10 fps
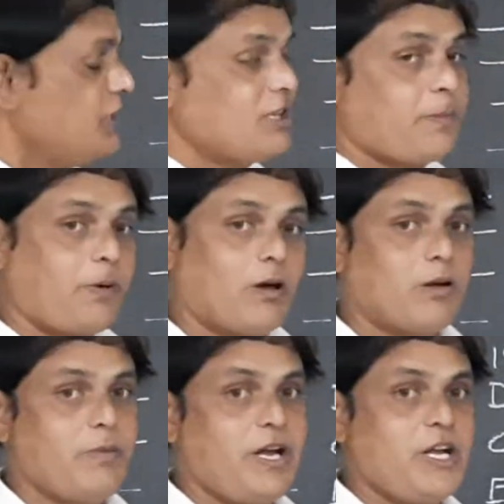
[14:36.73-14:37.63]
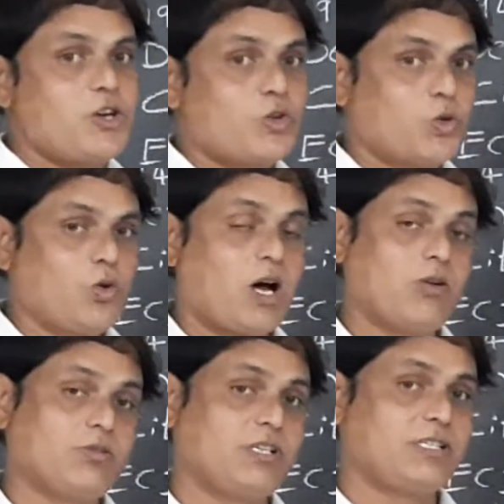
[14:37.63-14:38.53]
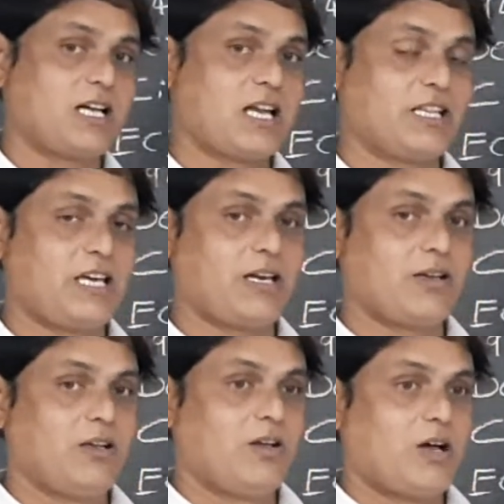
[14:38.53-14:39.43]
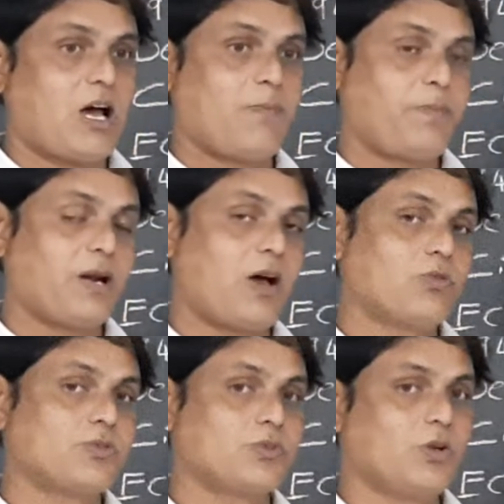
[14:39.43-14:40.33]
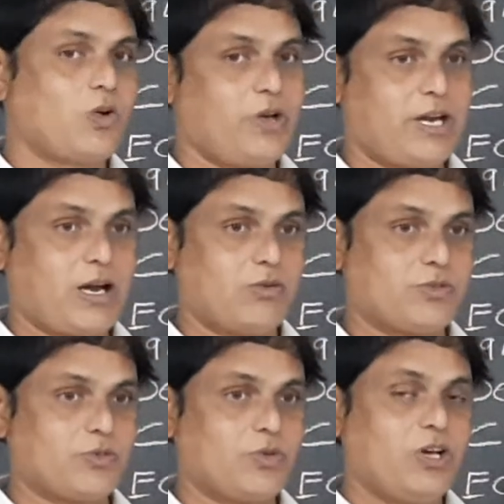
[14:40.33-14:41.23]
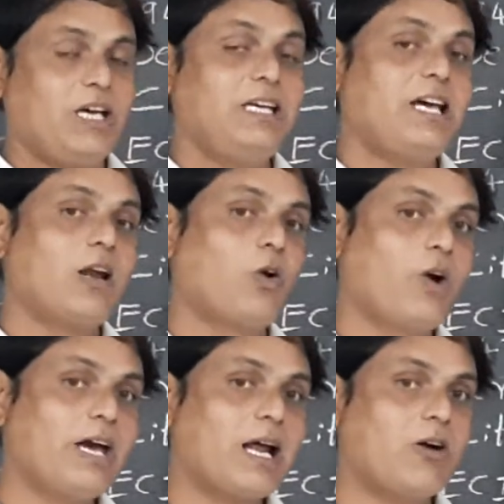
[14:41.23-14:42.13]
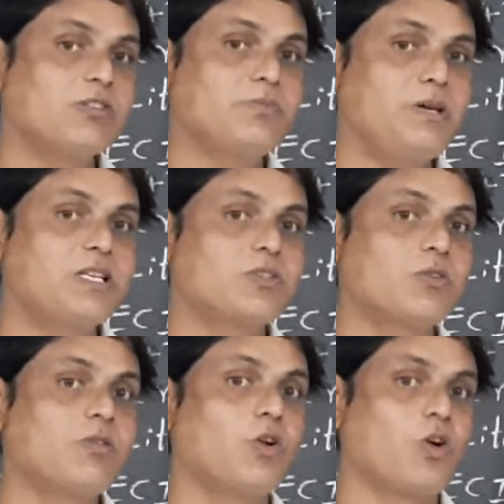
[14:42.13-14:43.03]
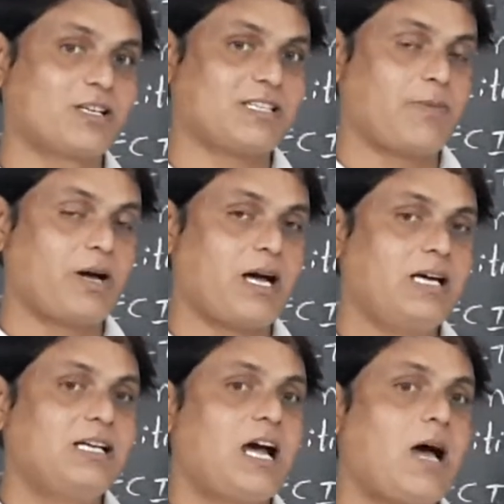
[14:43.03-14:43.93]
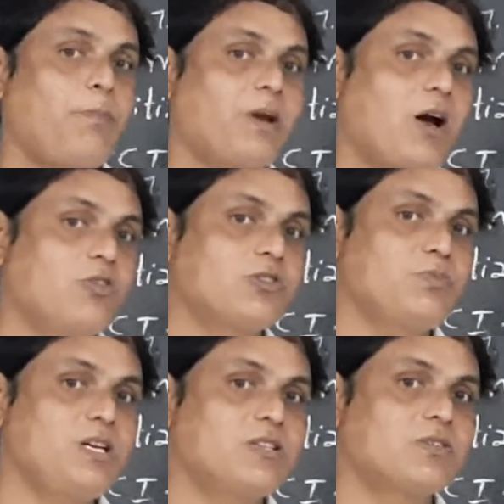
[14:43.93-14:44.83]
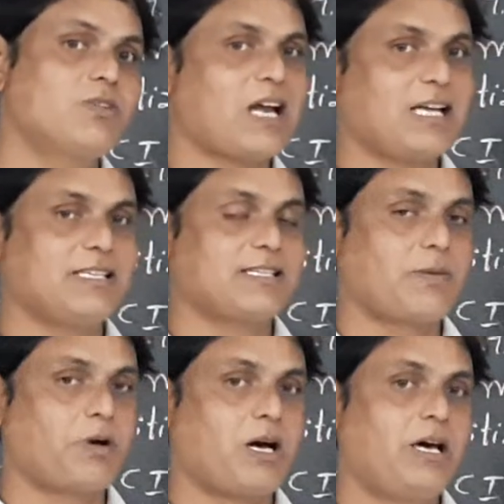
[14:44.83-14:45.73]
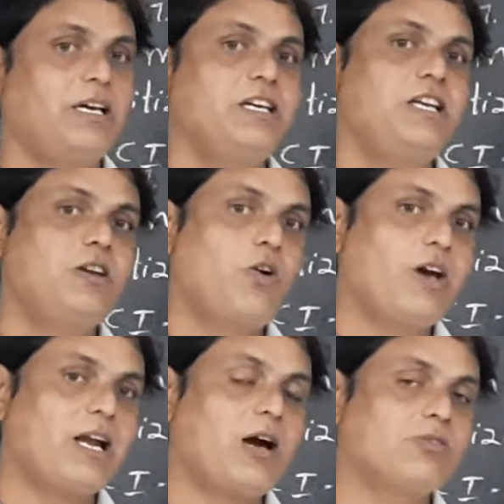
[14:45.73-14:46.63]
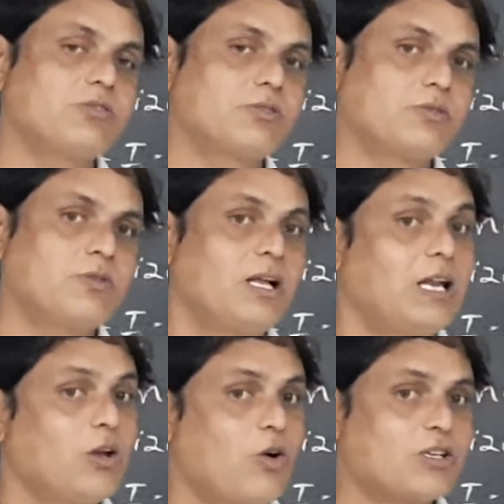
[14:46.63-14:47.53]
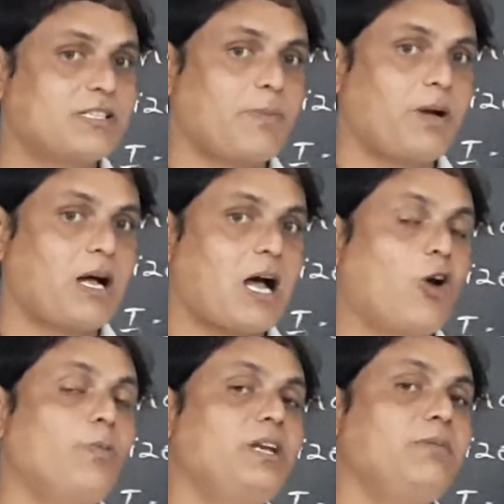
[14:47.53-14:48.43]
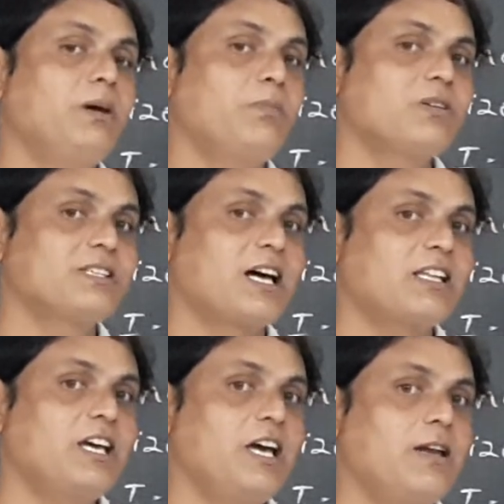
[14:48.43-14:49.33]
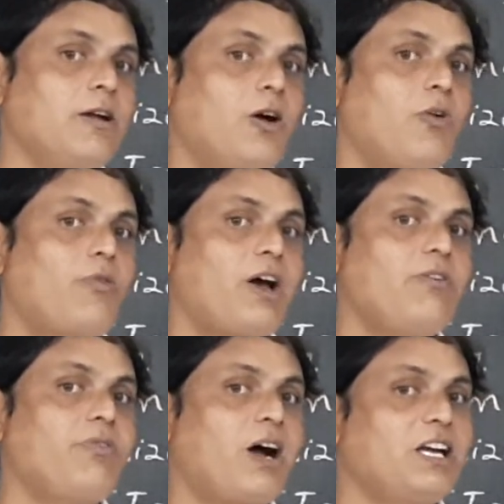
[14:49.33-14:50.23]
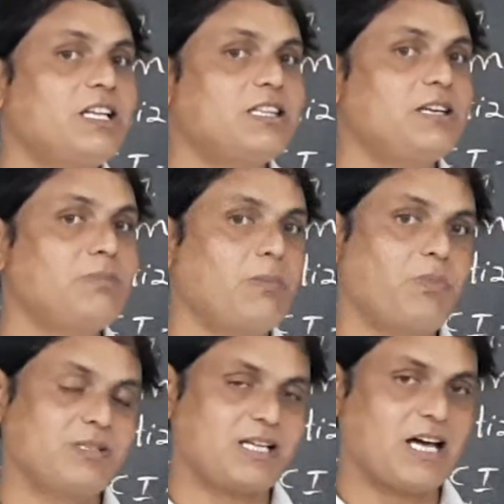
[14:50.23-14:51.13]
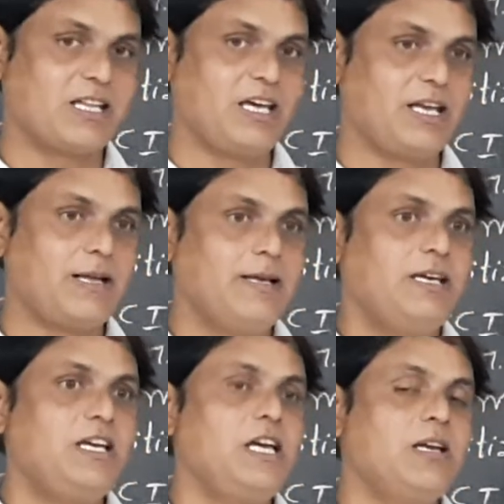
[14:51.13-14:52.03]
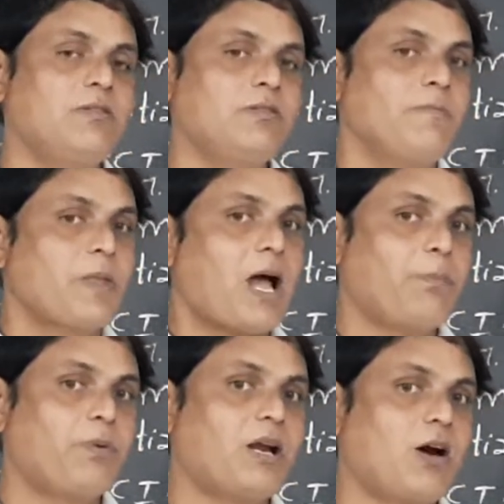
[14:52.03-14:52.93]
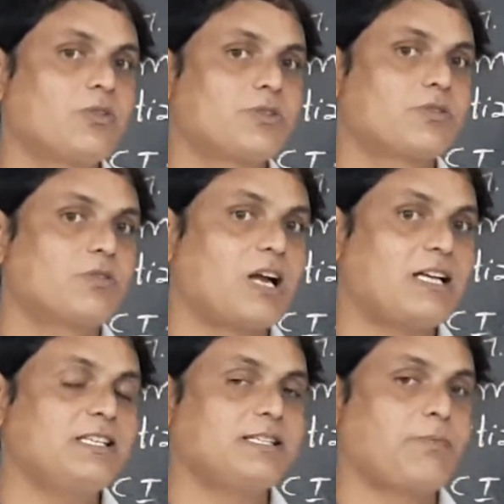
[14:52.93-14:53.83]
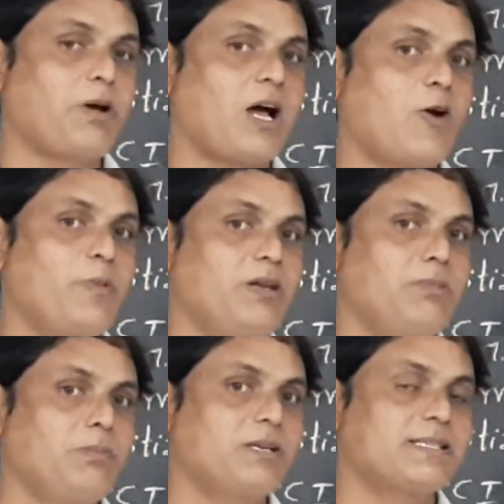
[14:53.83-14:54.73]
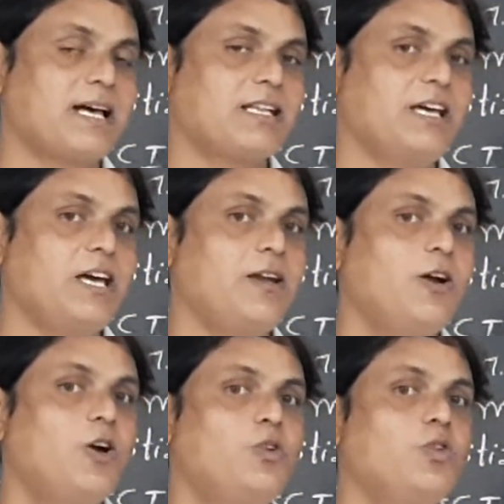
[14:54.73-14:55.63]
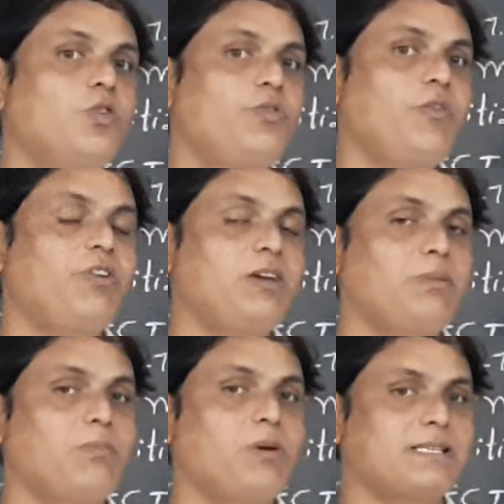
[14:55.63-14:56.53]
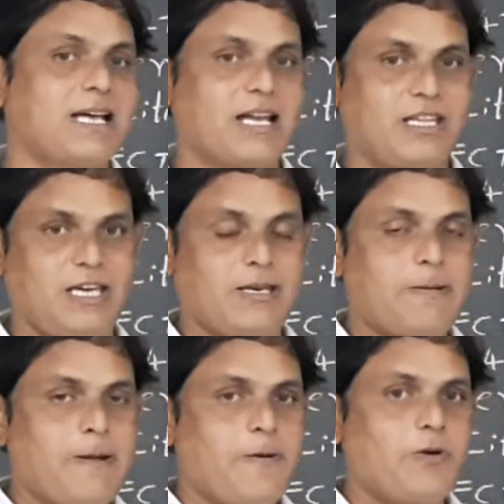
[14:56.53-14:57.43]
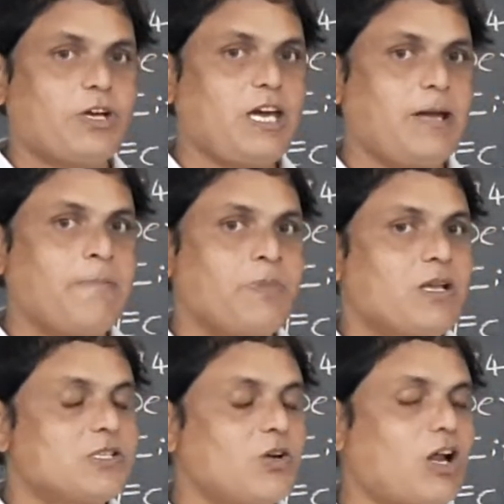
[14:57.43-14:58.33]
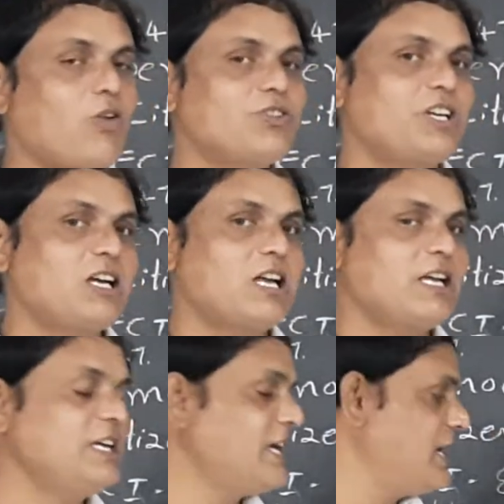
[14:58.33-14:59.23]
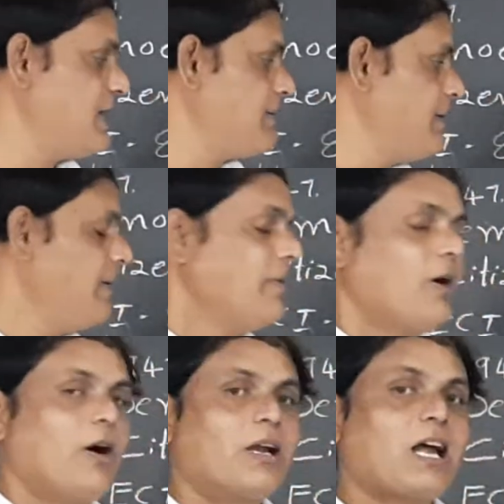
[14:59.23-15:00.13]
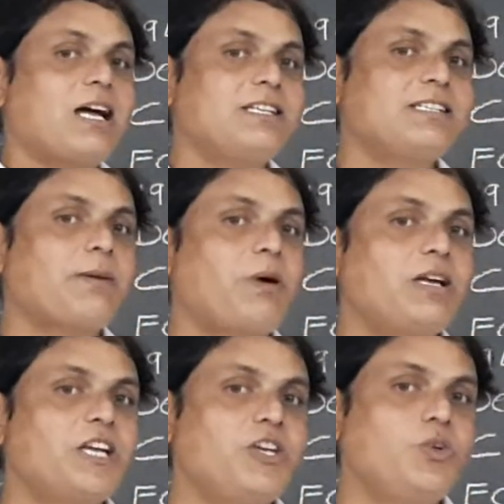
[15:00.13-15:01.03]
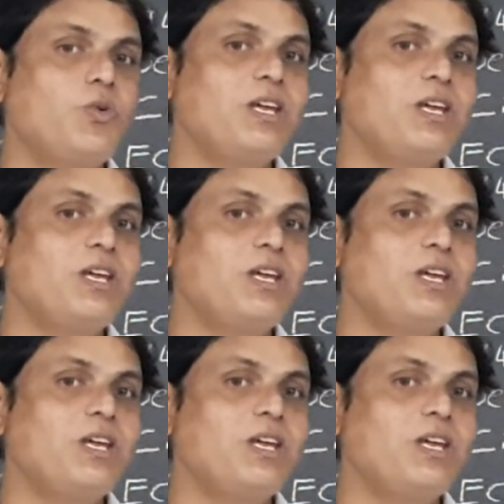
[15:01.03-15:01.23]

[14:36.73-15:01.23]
In the parliament, two houses are there, upper house, lower house. Here lower house means Lok Sabha, upper house means Rajya Sabha. In lower house, Lok Sabha, how many members are there? 543 members are there. In upper house, Rajya Sabha, how many members are there? 250 members are there. Okay, so now children here, Rajya Sabha tenure